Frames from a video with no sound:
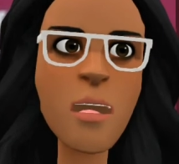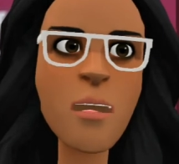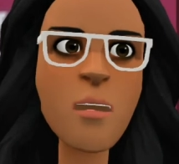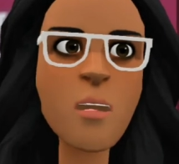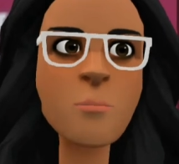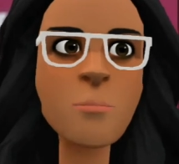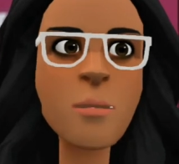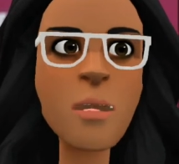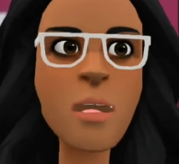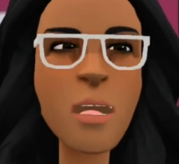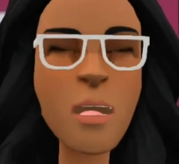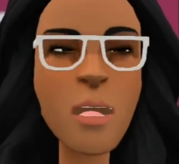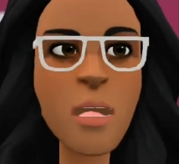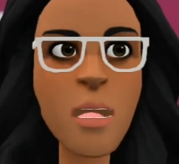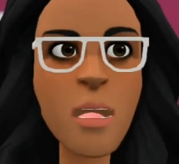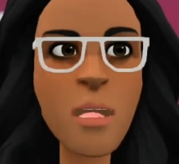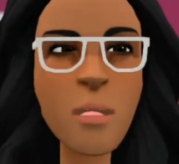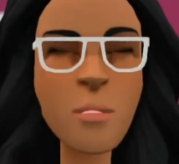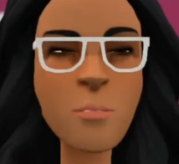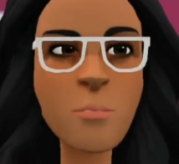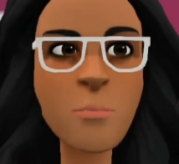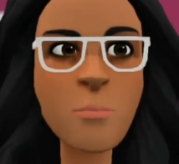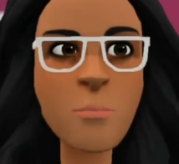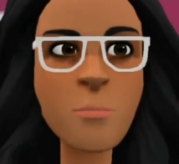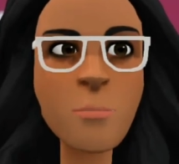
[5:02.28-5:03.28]

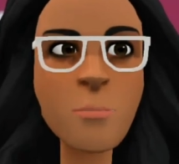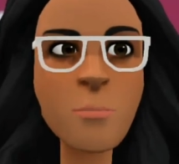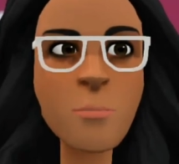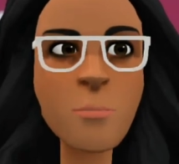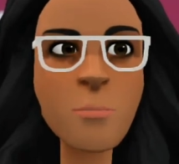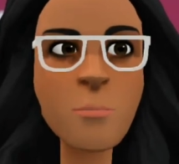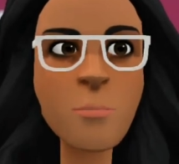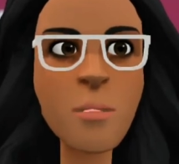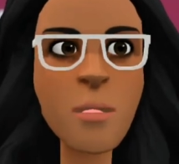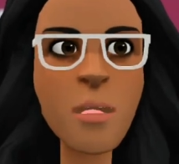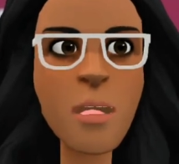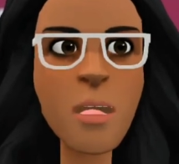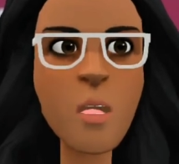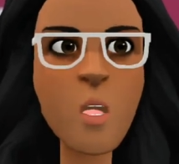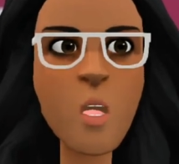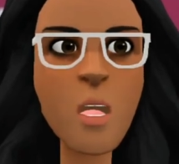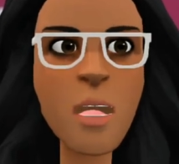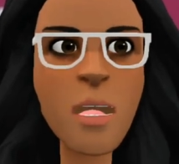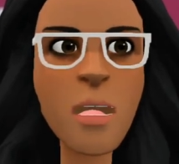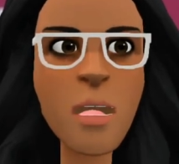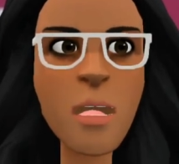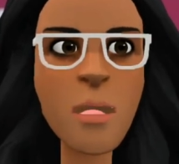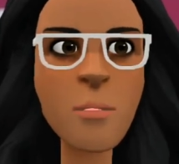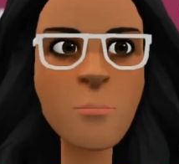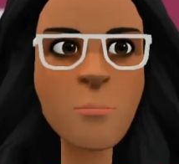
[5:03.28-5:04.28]
information. Another
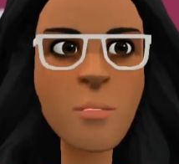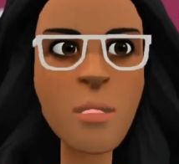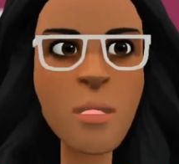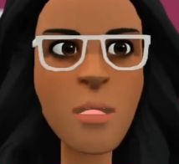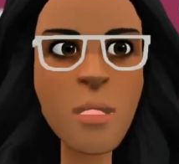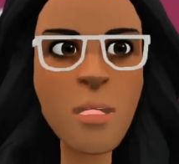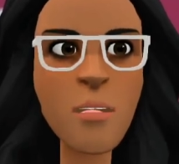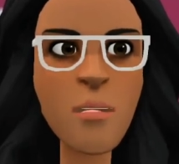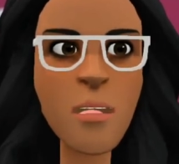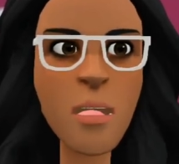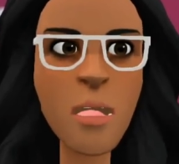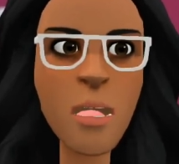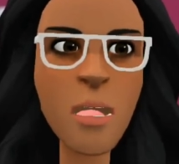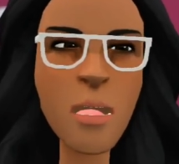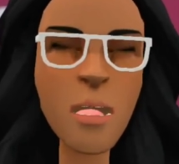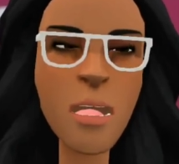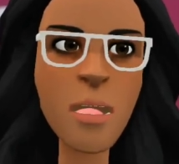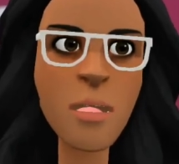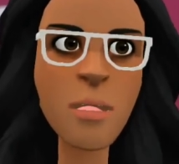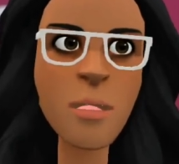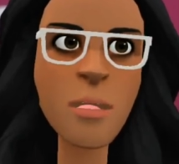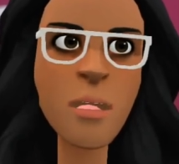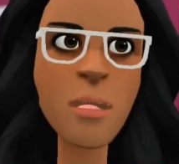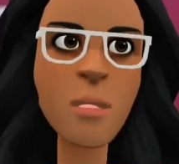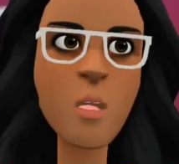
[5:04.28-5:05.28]
way is by having
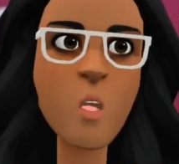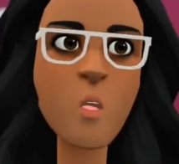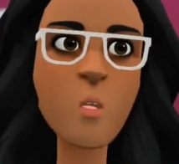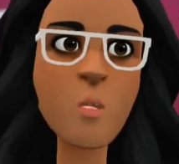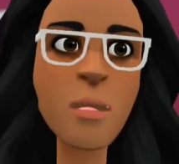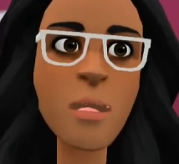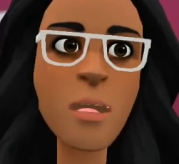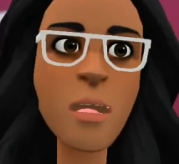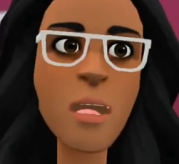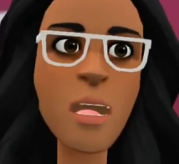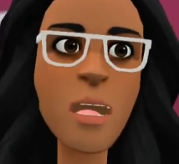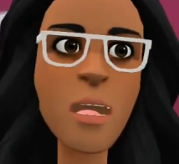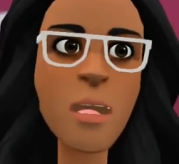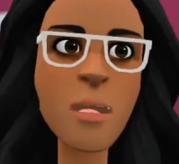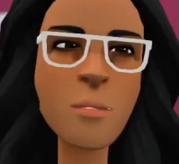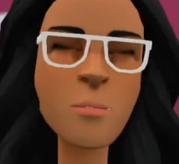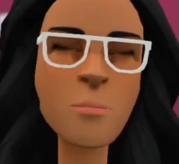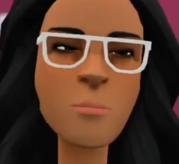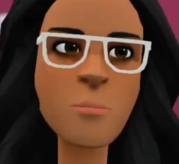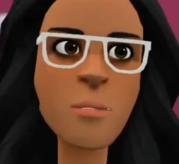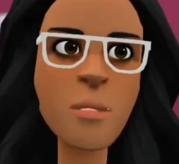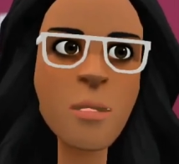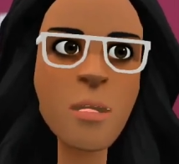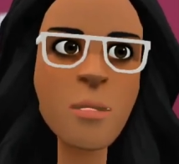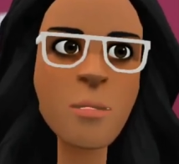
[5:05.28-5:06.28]
slides or scenes
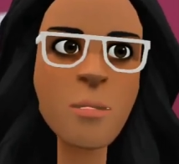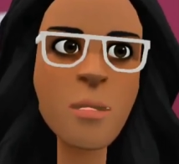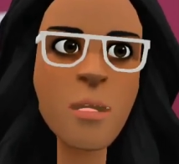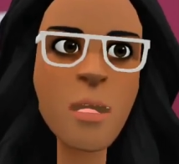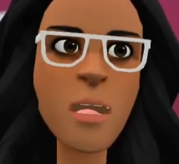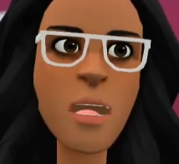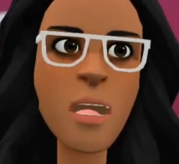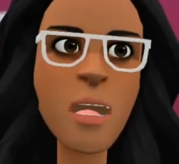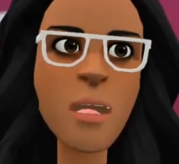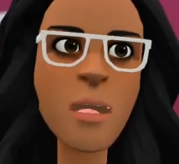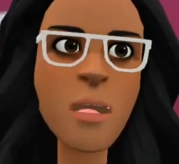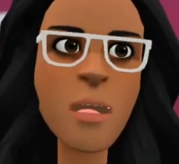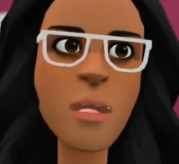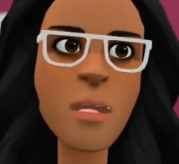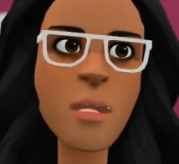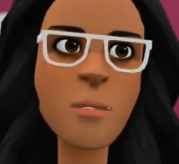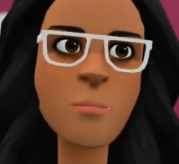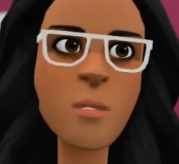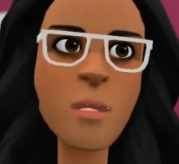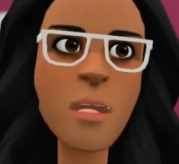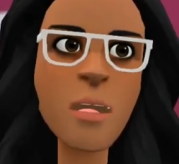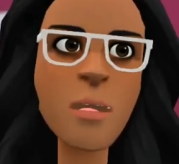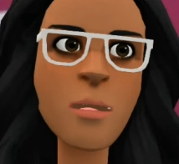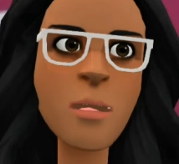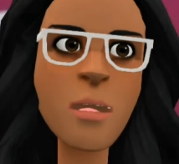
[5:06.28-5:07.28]
that clearly
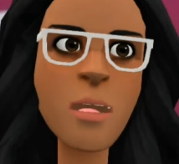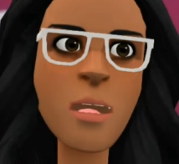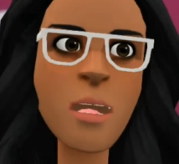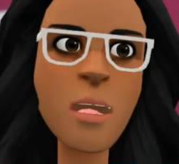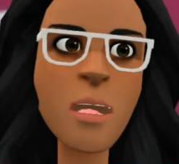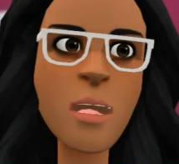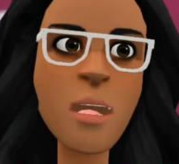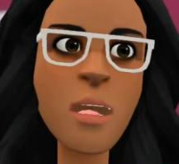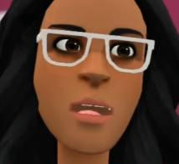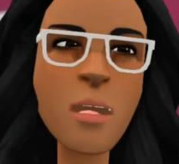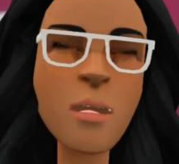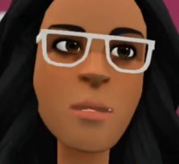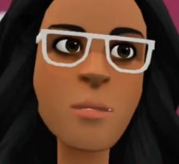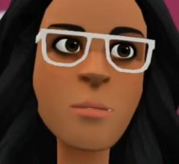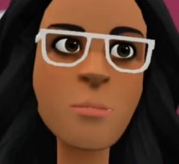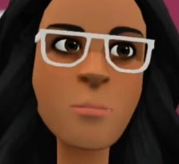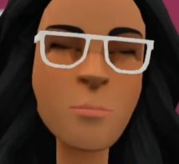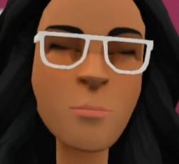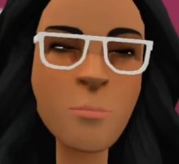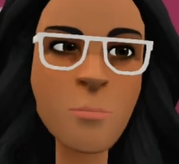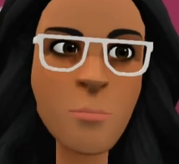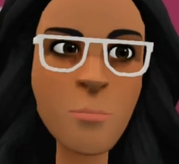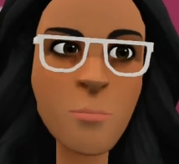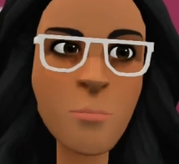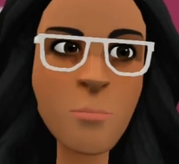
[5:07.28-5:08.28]
separate sections.
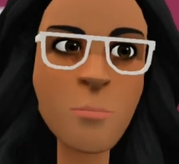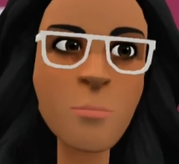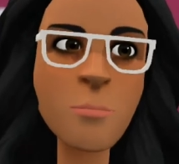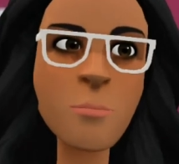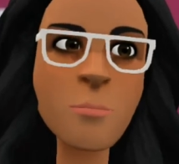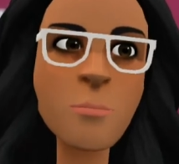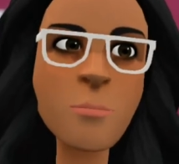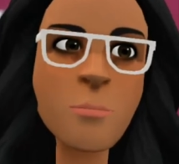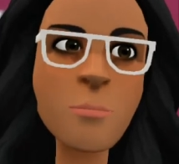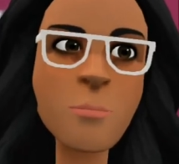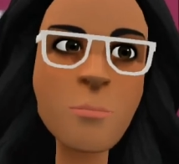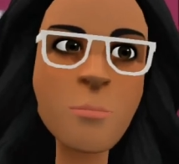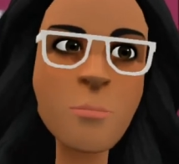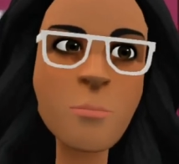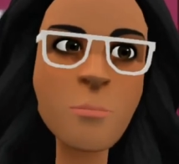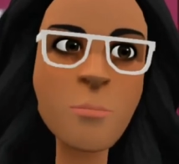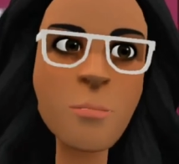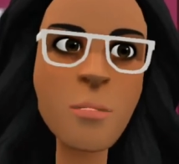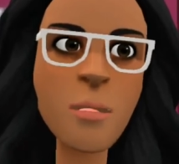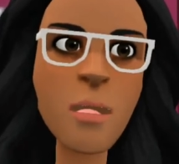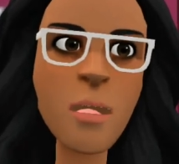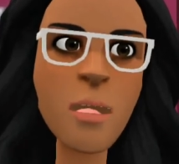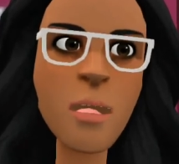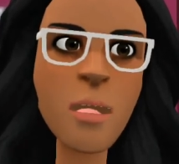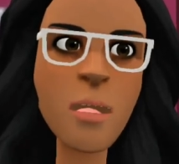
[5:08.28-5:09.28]

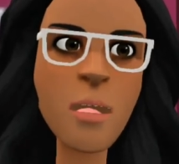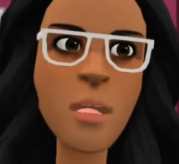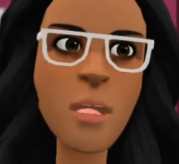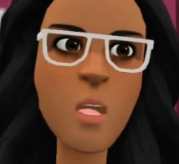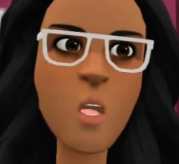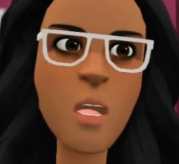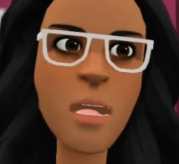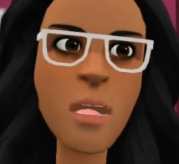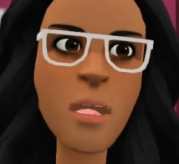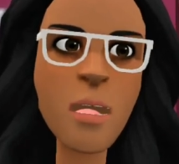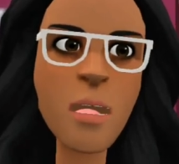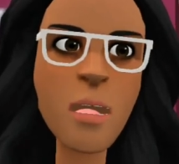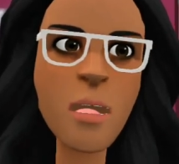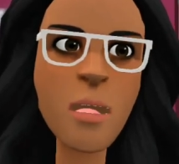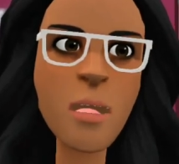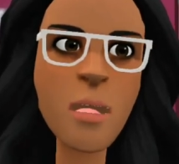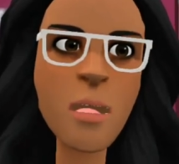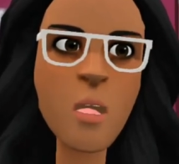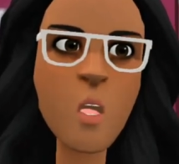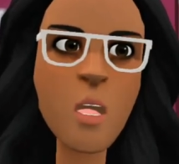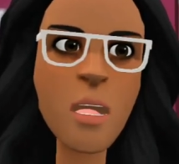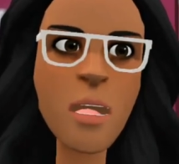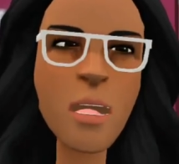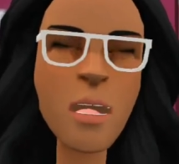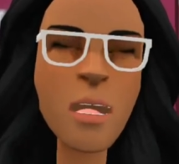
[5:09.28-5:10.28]
This is a quick,
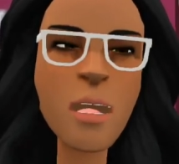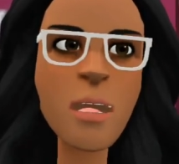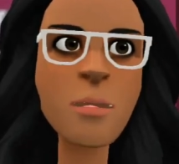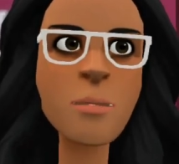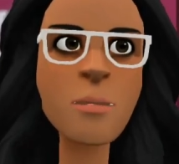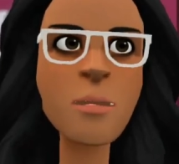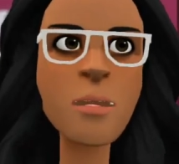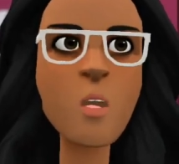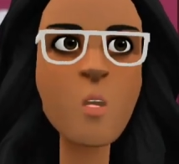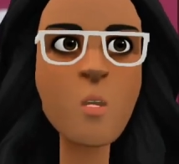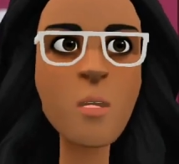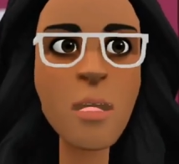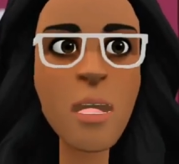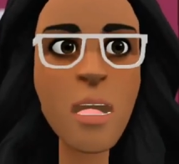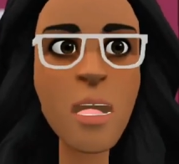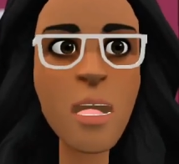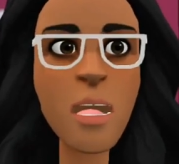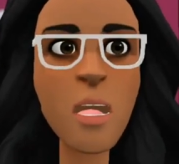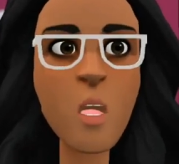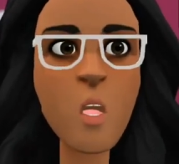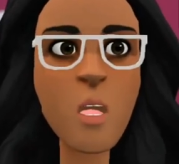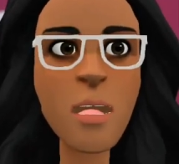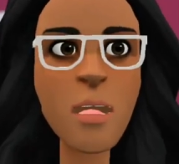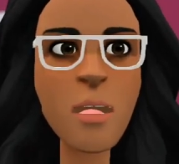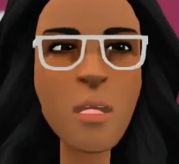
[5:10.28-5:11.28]
easy way to
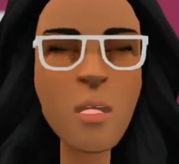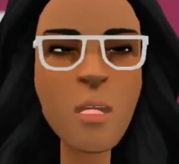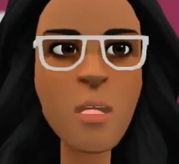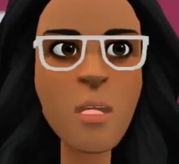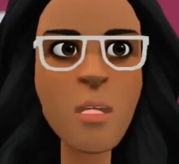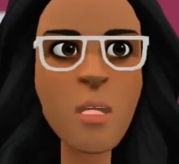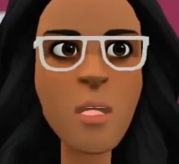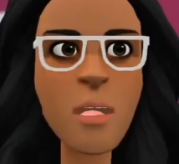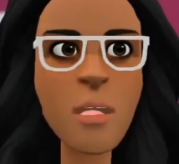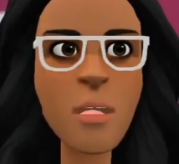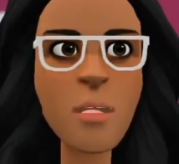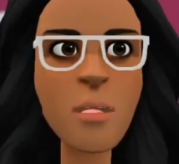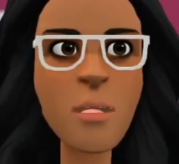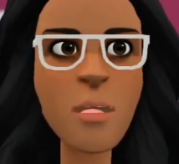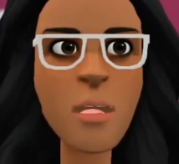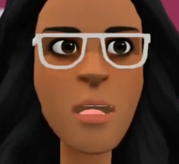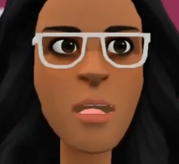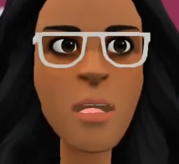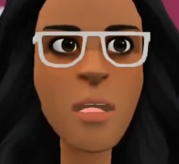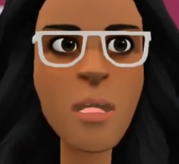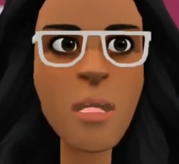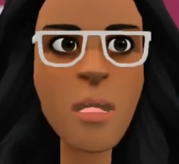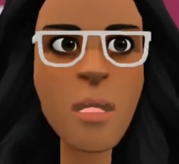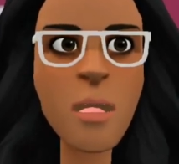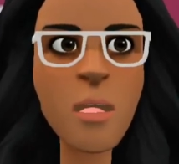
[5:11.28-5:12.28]
signal to the learner that
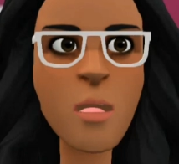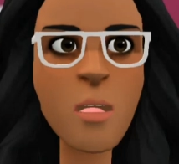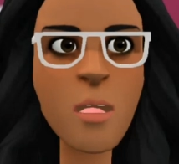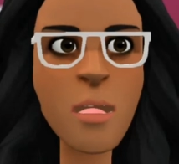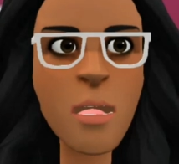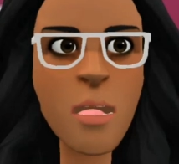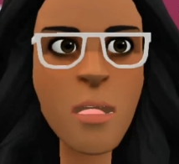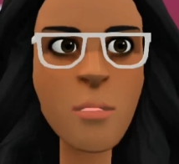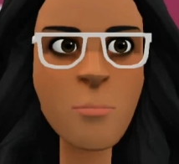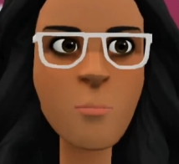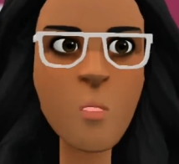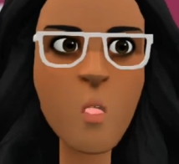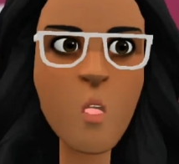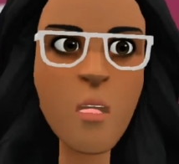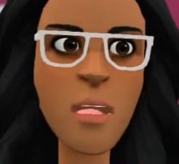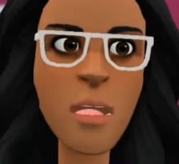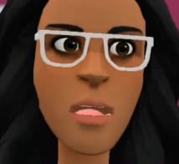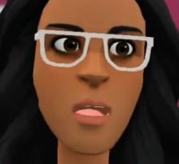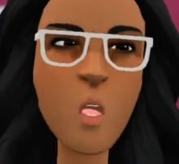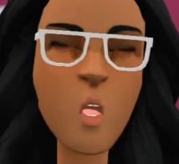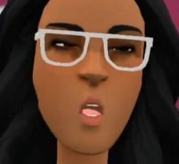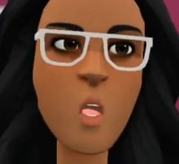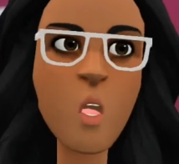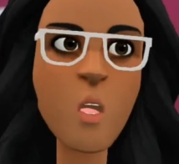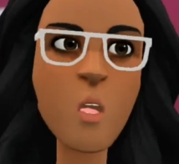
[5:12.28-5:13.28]
their teacher is
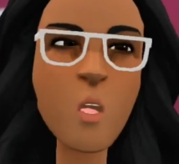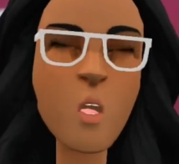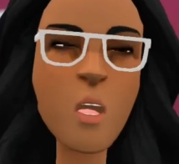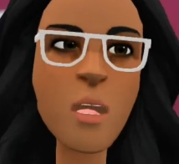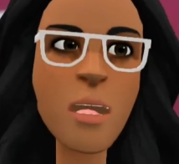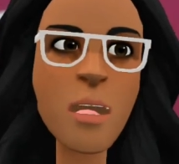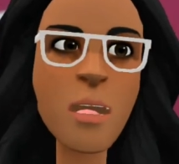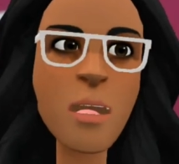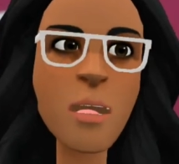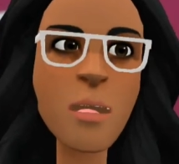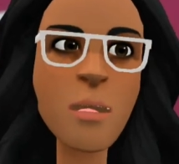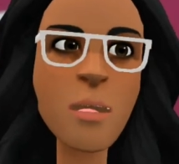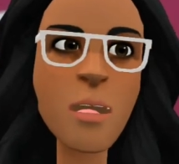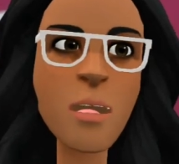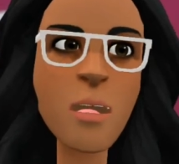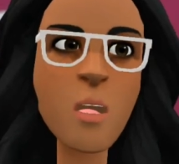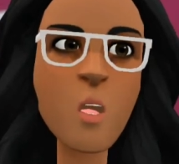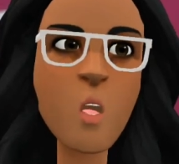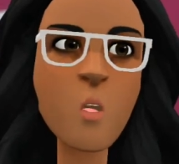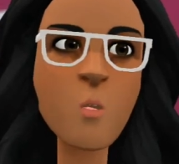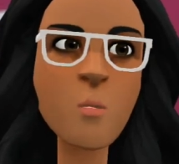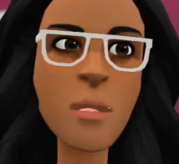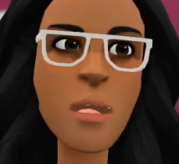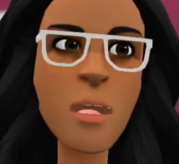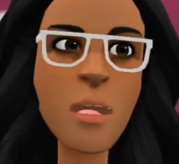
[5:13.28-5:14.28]
moving on to the next
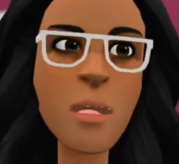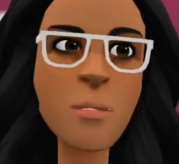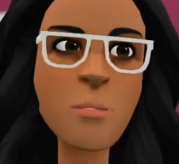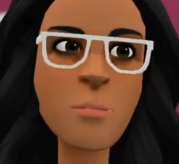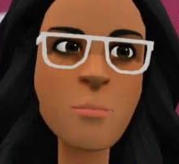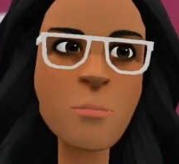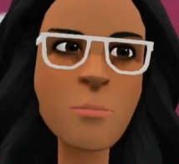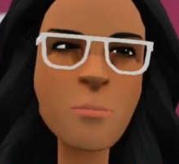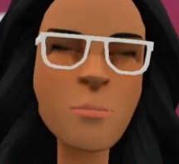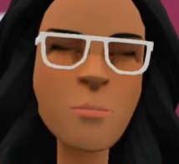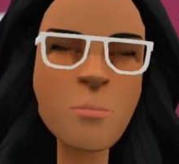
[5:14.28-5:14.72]
topic.